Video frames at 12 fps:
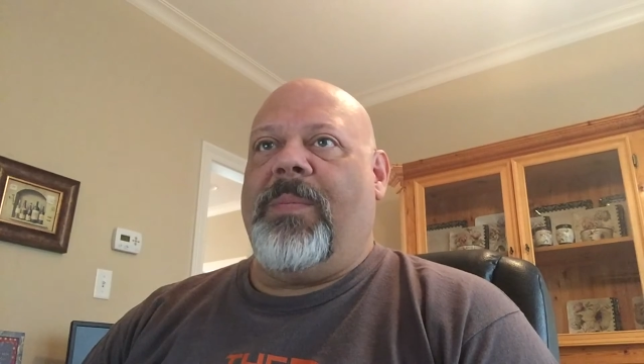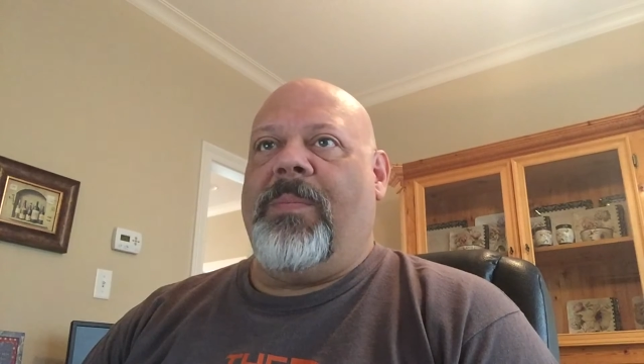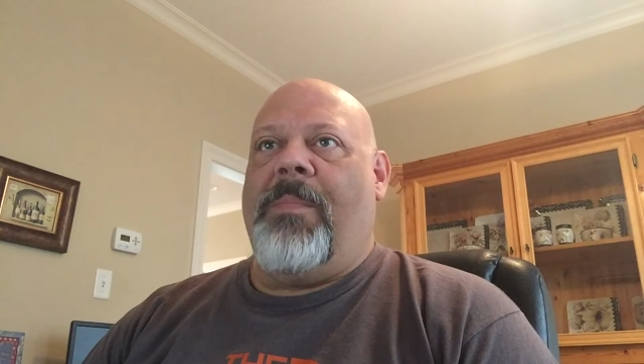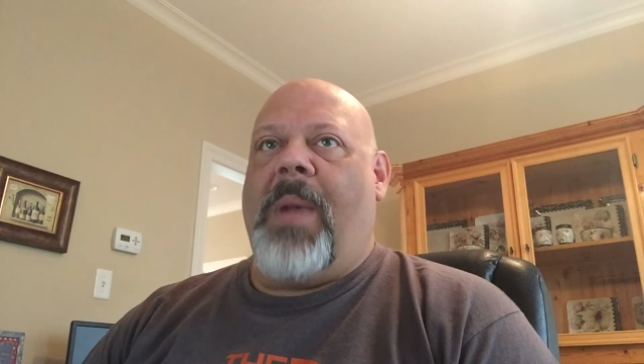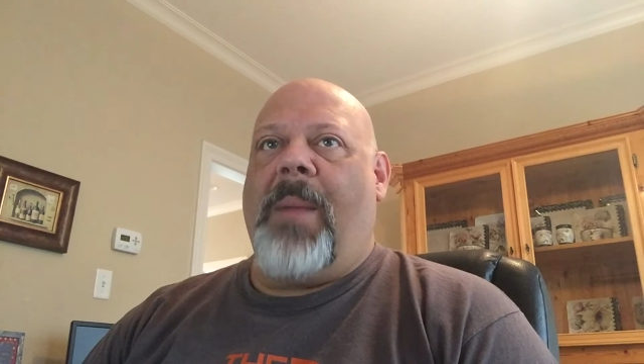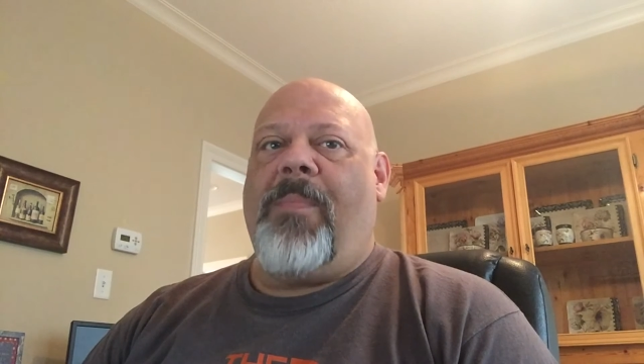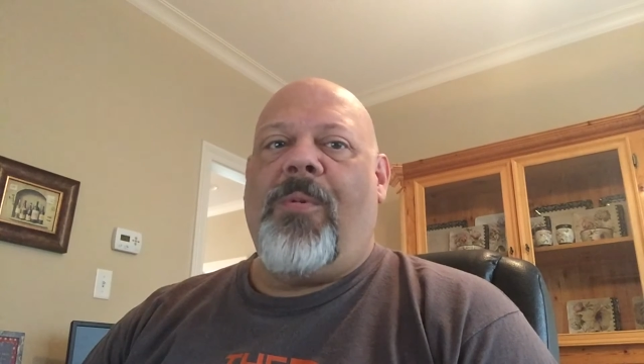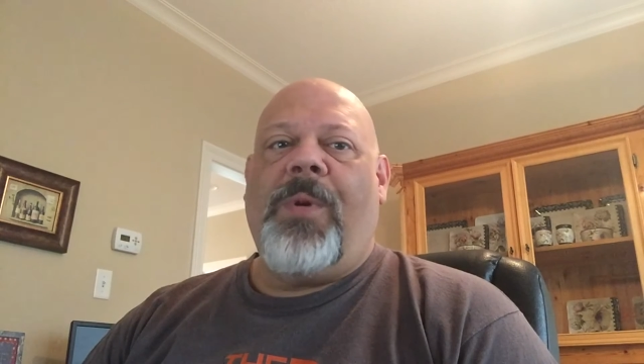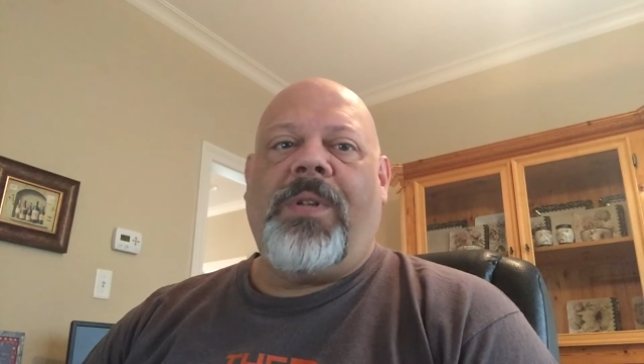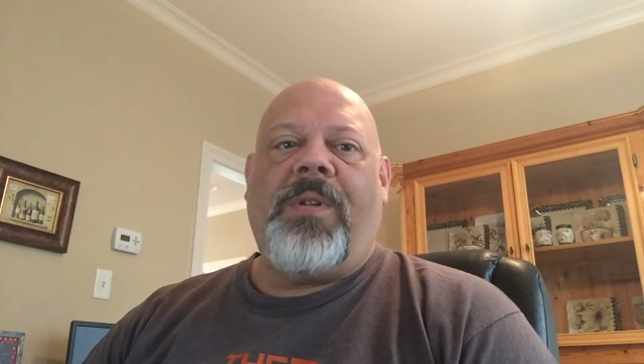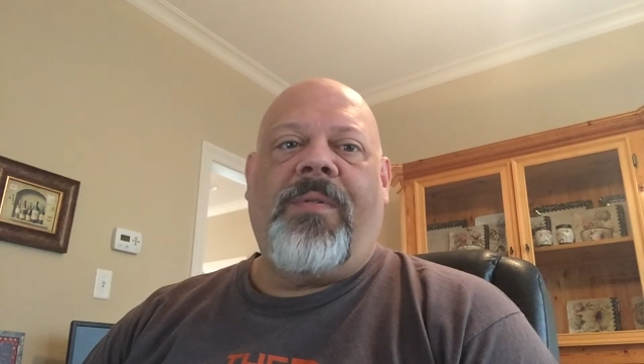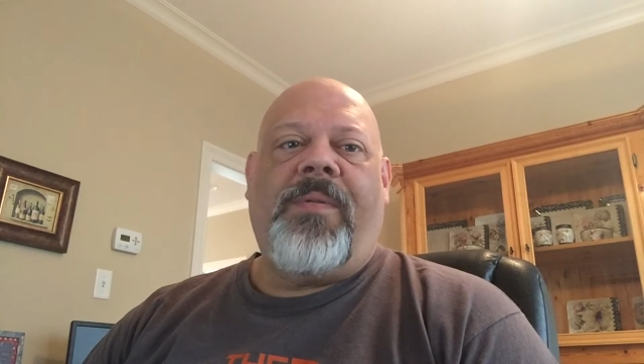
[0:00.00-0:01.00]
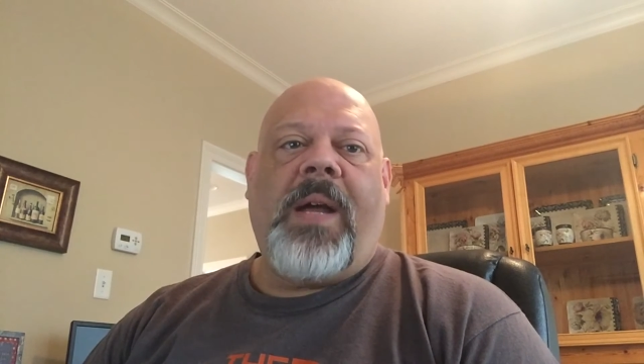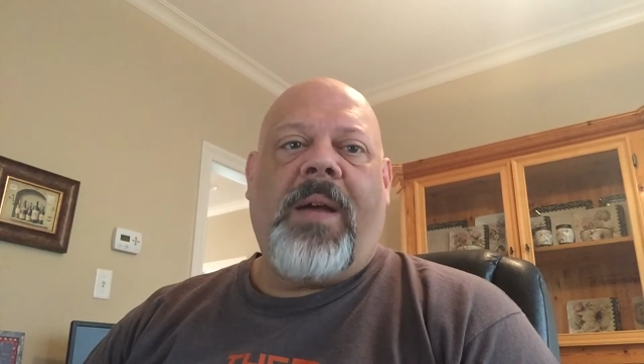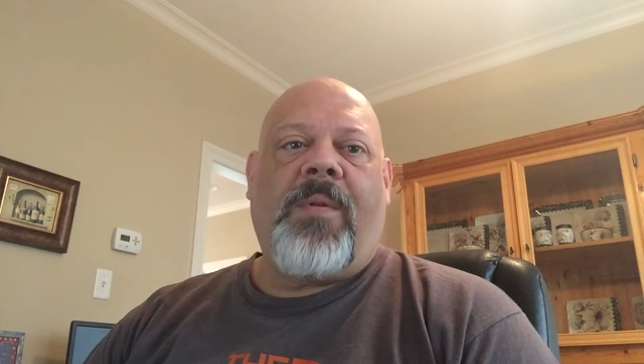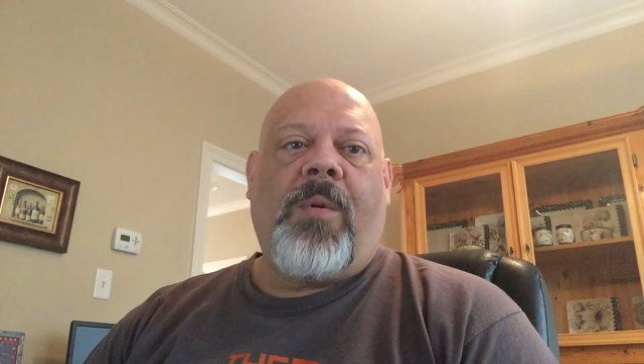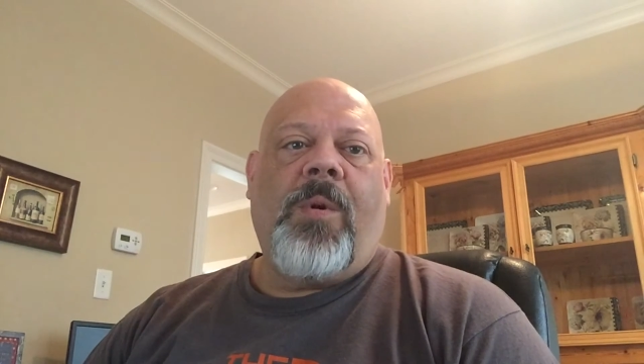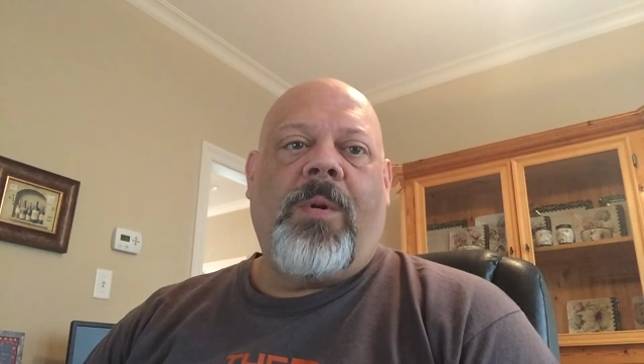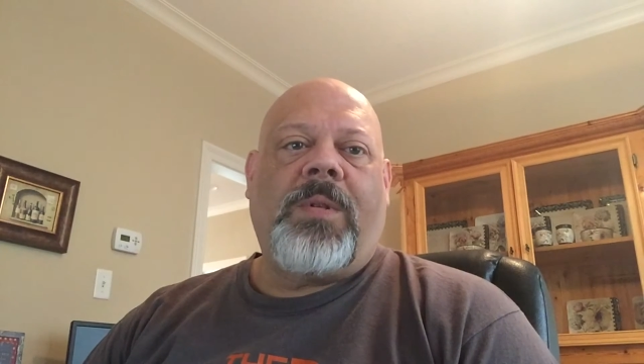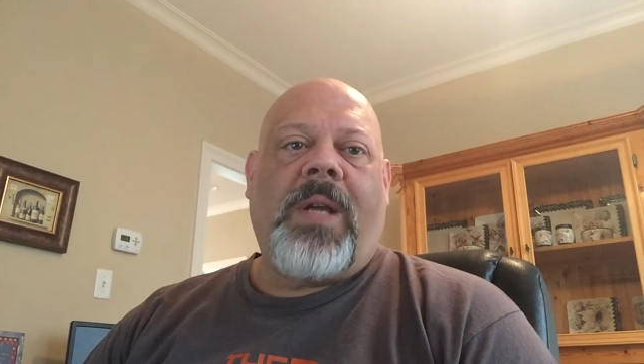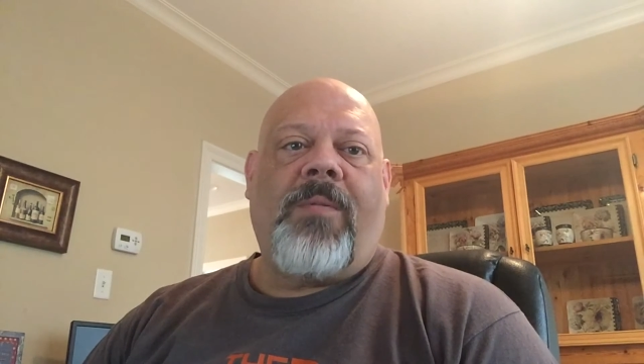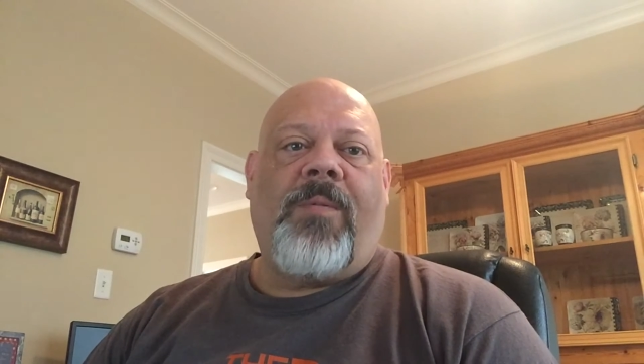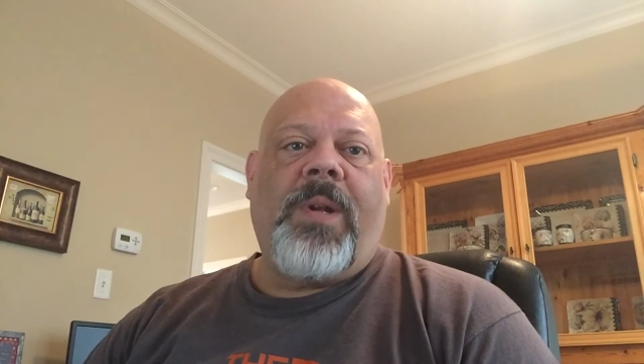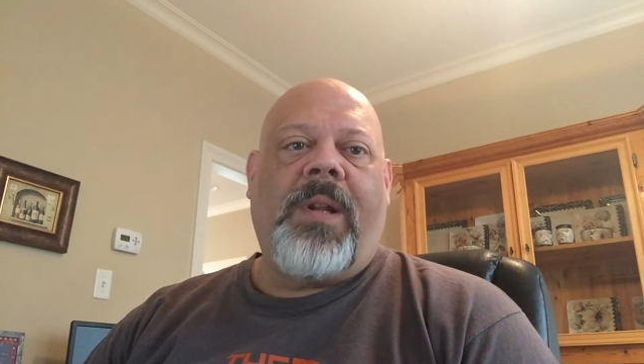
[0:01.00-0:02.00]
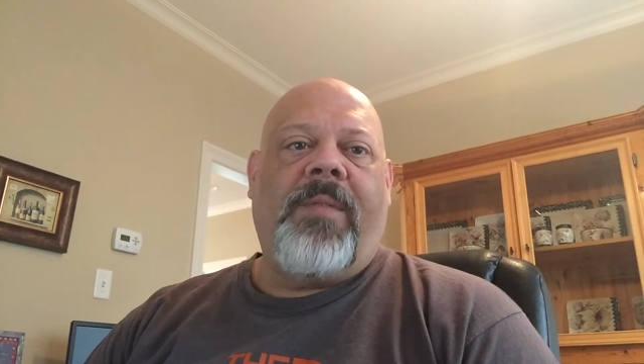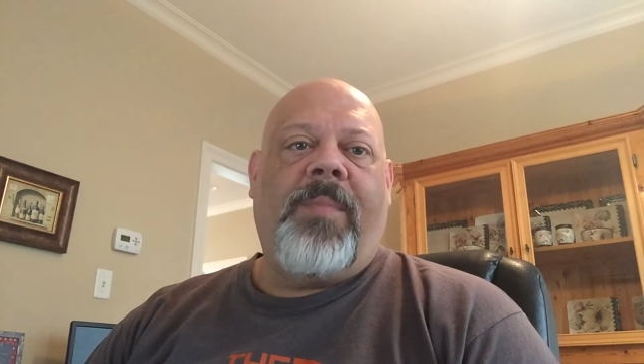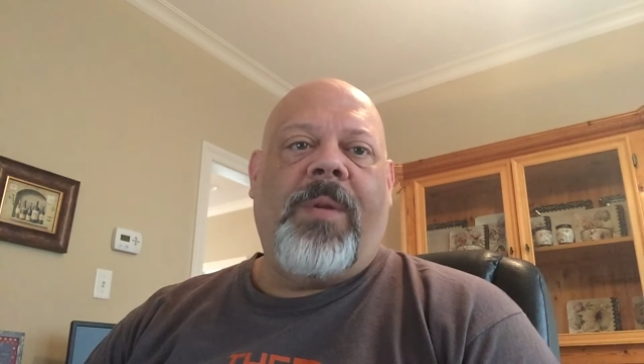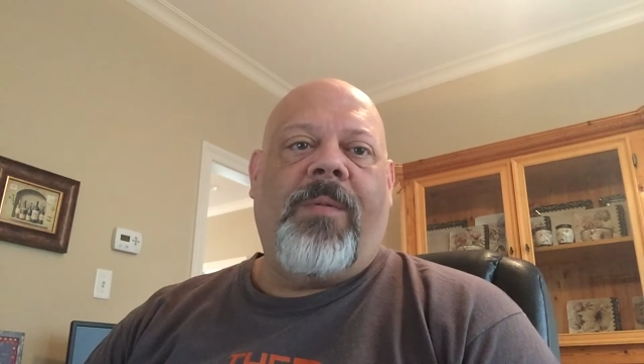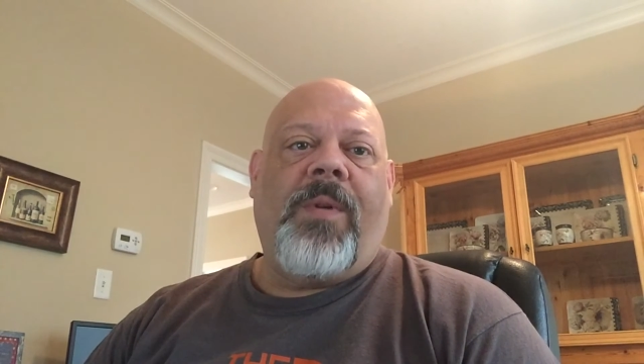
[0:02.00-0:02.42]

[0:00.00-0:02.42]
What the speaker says: My 0.25 coils, I really have been